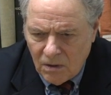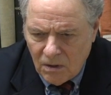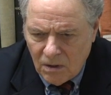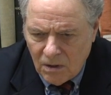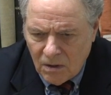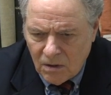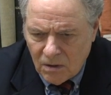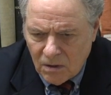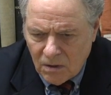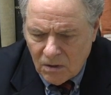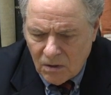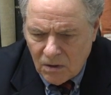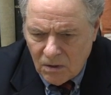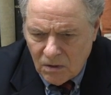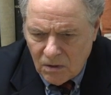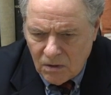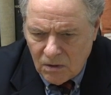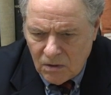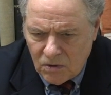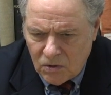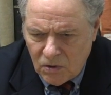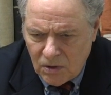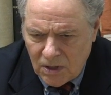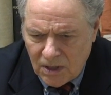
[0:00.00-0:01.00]
uh,
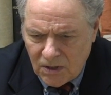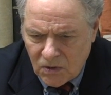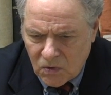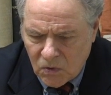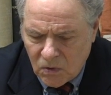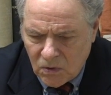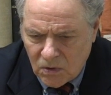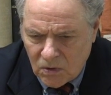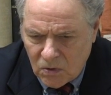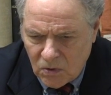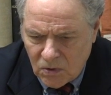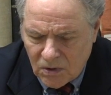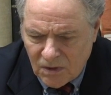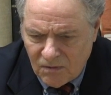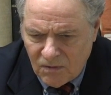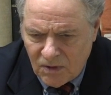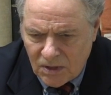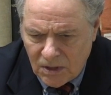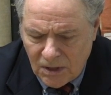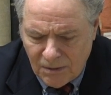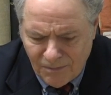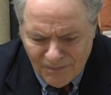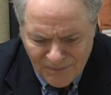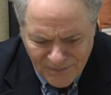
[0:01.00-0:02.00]
Junior High School
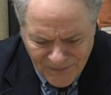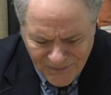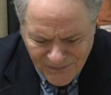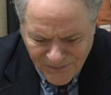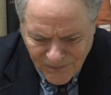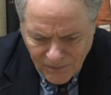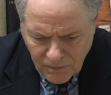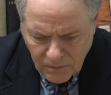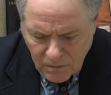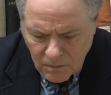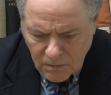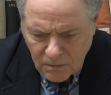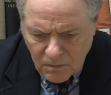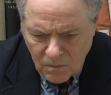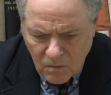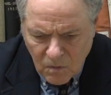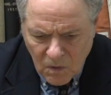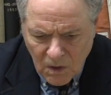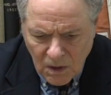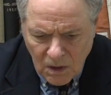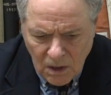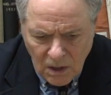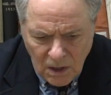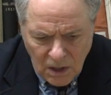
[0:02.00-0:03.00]
217.
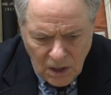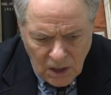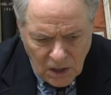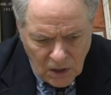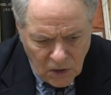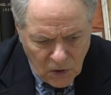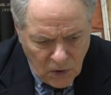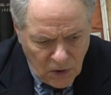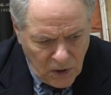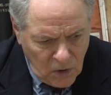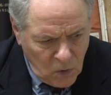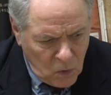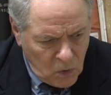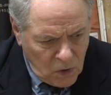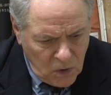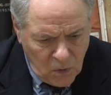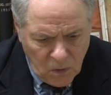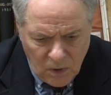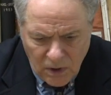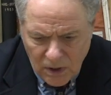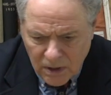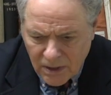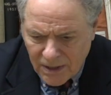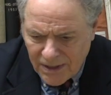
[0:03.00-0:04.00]
Learning
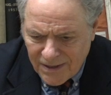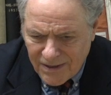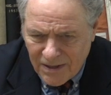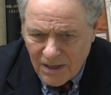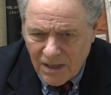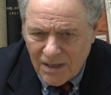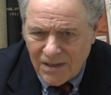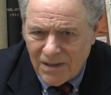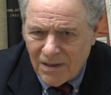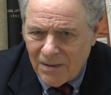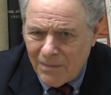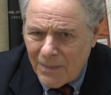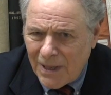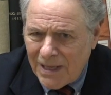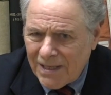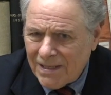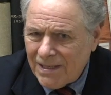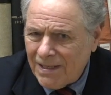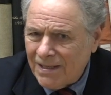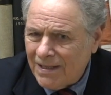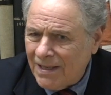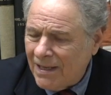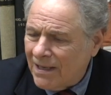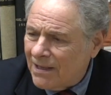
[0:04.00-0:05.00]
woodwork is, is an
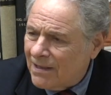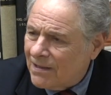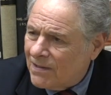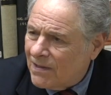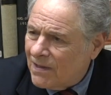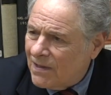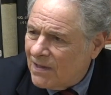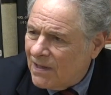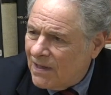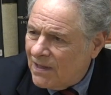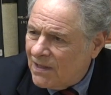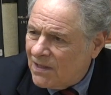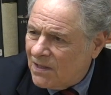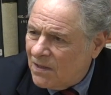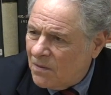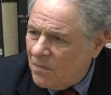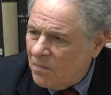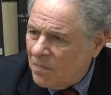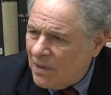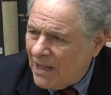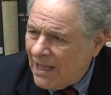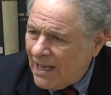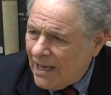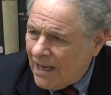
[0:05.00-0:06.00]
amazing thing because it, it's
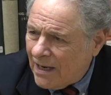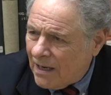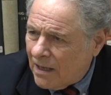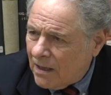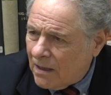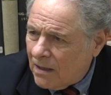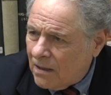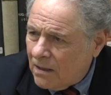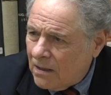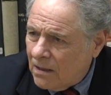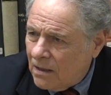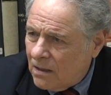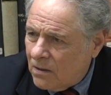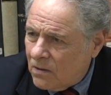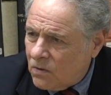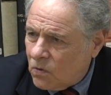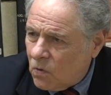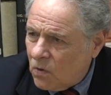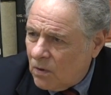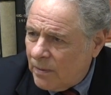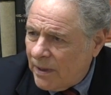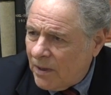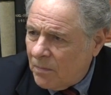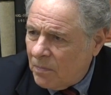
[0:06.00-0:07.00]
planning you know, it's
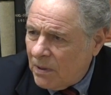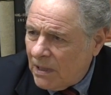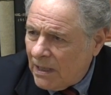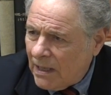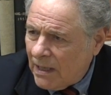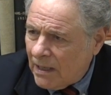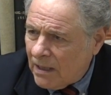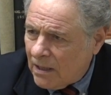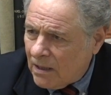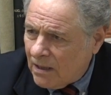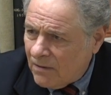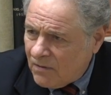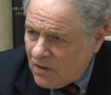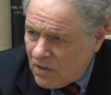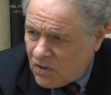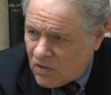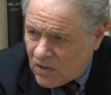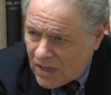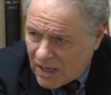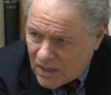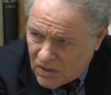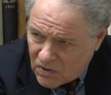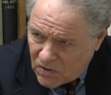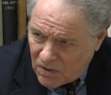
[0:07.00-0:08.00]
all about planning. You have to
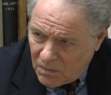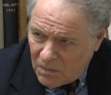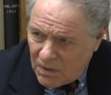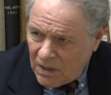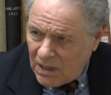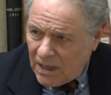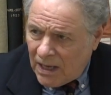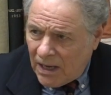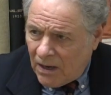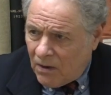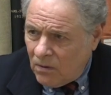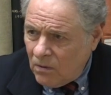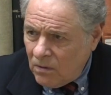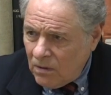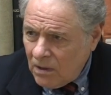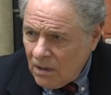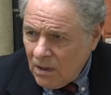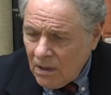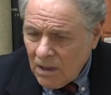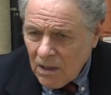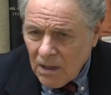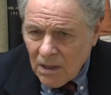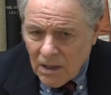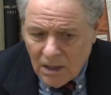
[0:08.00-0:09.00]
sketch something out.
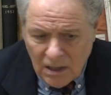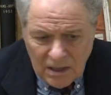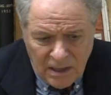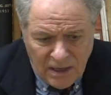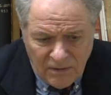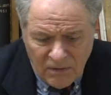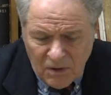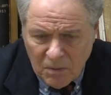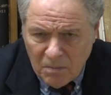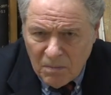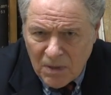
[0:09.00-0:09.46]
You have to